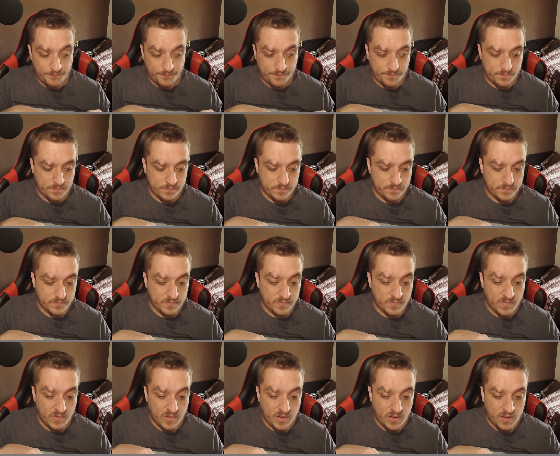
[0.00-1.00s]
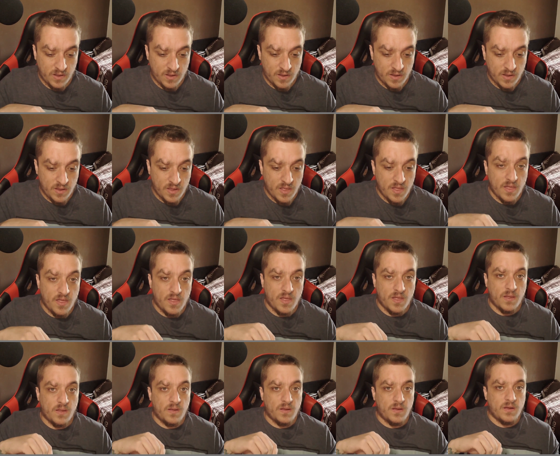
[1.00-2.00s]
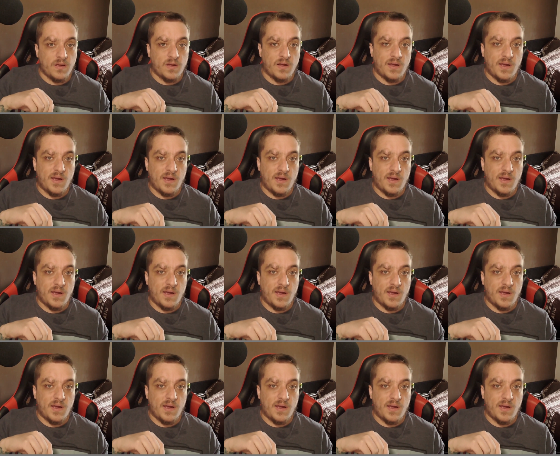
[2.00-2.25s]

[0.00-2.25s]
Nobody speaks.